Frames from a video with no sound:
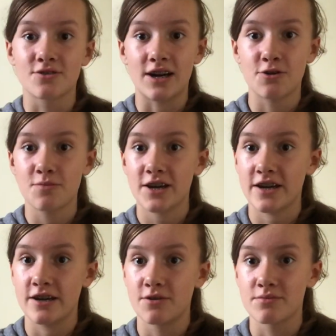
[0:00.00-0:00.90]
I hope that
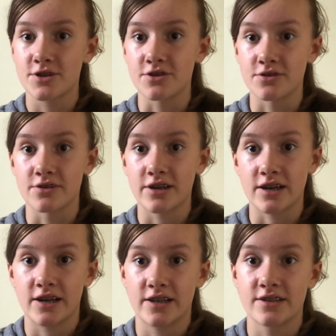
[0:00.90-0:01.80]
helped you,
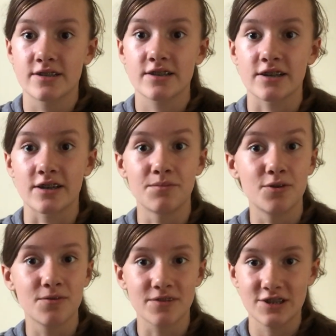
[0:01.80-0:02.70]
and
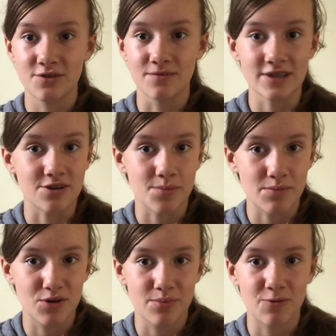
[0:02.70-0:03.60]
hopefully you'll have learned a bit
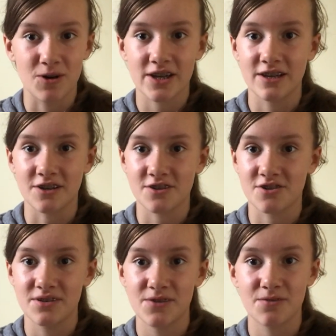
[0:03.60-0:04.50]
more about Working Hunter,
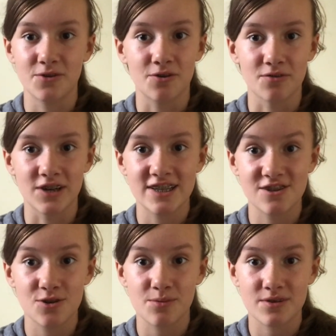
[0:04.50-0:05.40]
even if you already
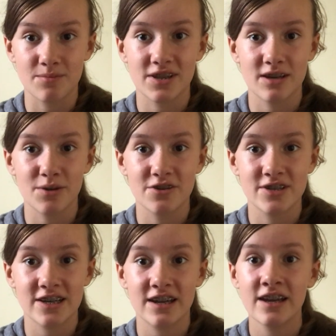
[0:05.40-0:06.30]
know something
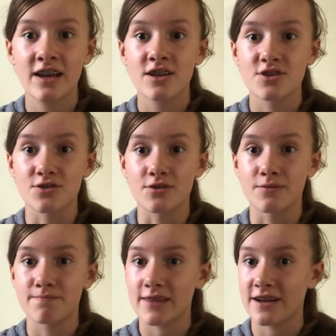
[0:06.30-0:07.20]
about it. So
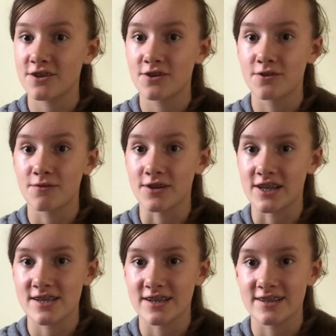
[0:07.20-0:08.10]
thank you for
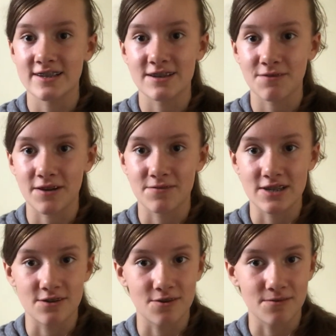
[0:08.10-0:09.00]
listening to day
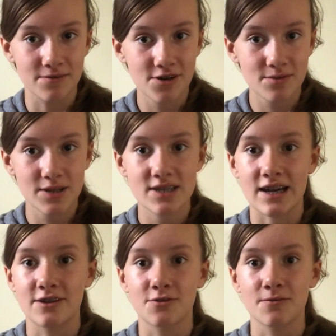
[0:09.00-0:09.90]
15 of Vlogmas,
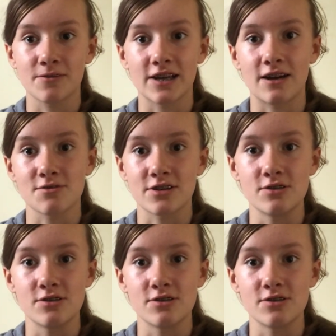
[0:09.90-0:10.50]
and hopefully I'll see